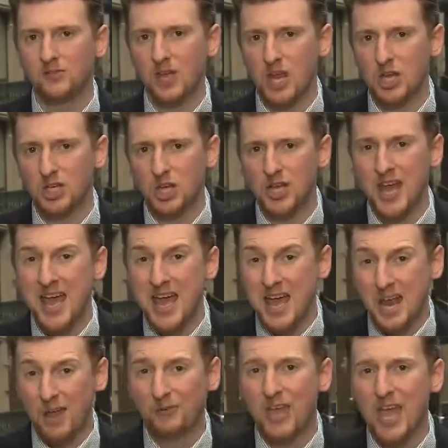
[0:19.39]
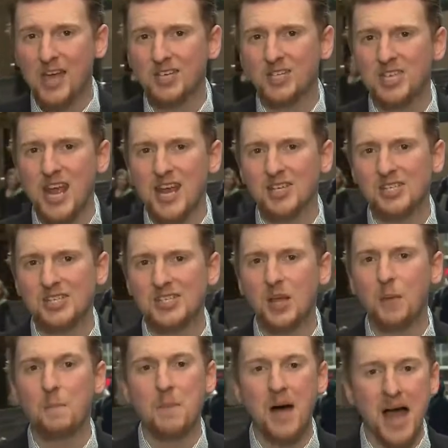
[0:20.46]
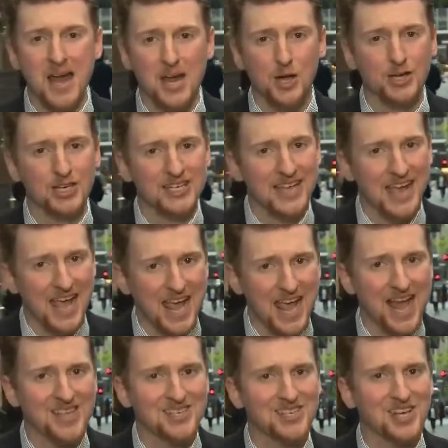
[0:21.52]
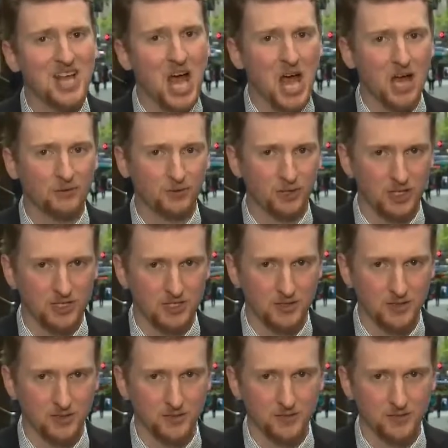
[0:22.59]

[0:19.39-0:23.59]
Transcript: invasion, and Afghanistan is still mired in chaos and conflict.